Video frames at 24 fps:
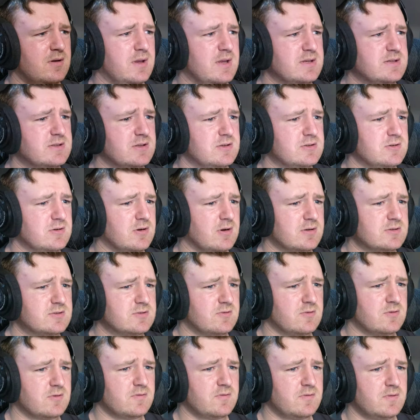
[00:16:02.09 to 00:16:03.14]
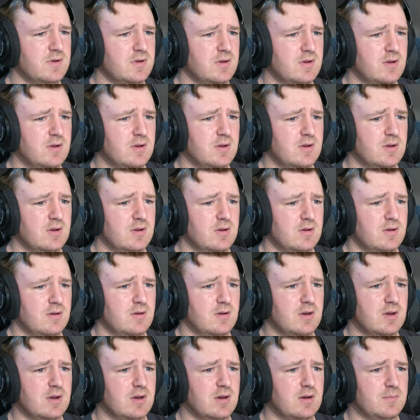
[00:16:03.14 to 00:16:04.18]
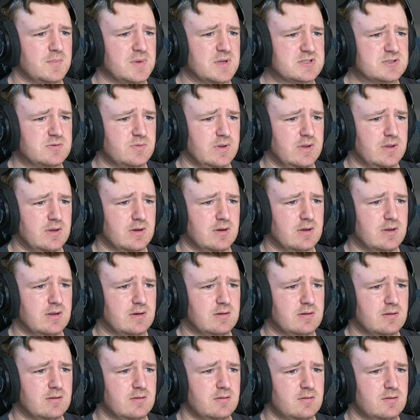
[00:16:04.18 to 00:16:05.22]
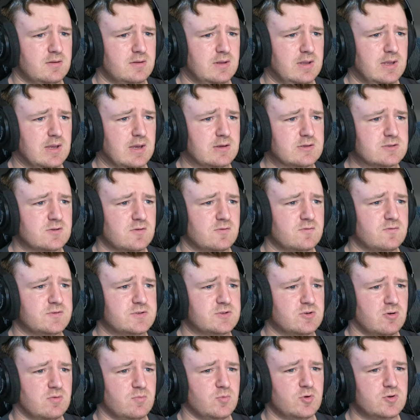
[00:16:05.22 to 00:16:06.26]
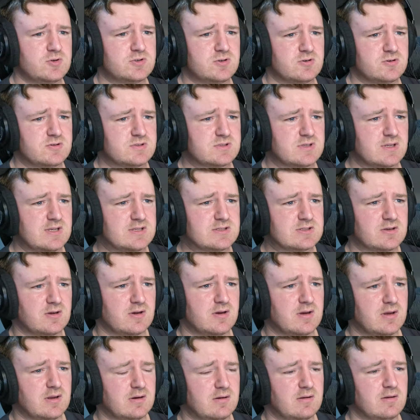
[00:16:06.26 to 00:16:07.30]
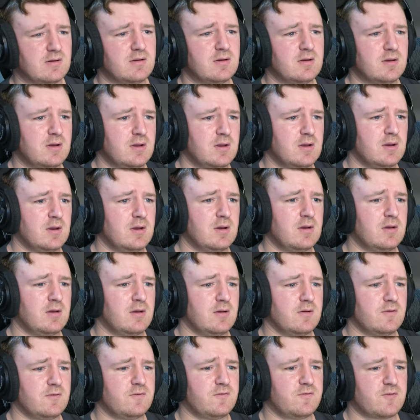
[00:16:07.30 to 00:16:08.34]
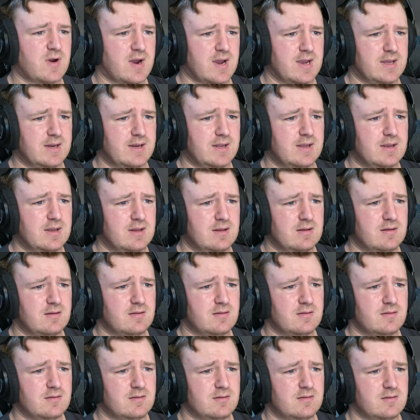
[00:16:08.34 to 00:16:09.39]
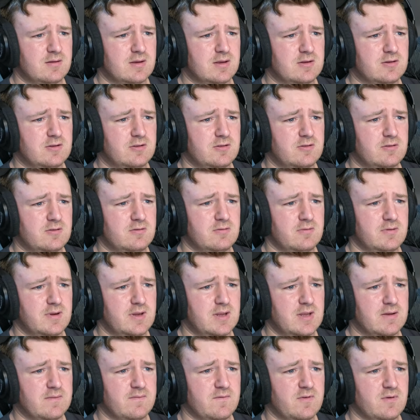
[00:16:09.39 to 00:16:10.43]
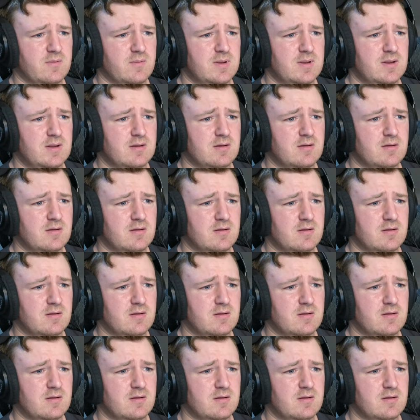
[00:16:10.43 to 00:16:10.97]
I guess the draw, sort of. Okay, so we got, yeah, so Storm Roosters is on Friday at 3 a.m. for me.